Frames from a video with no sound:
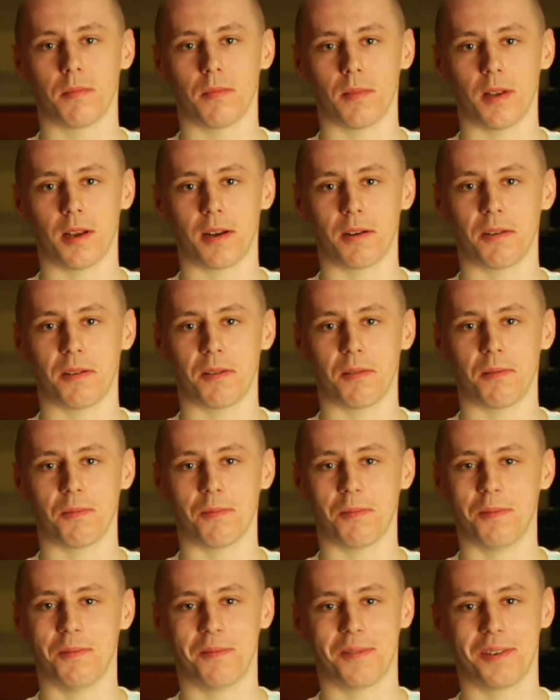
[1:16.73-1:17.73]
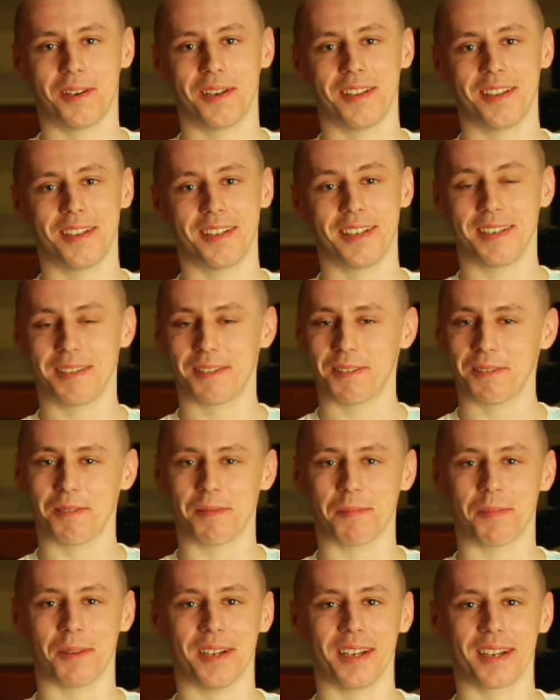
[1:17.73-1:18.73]
I don't know where the
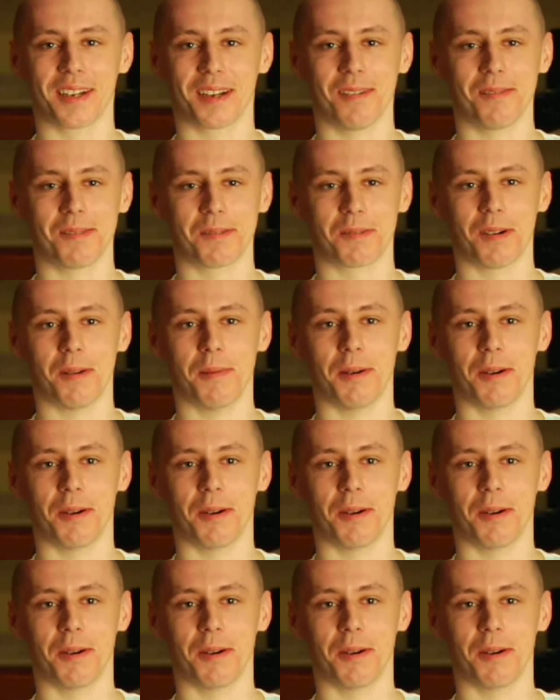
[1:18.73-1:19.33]
Daytona plan comes from.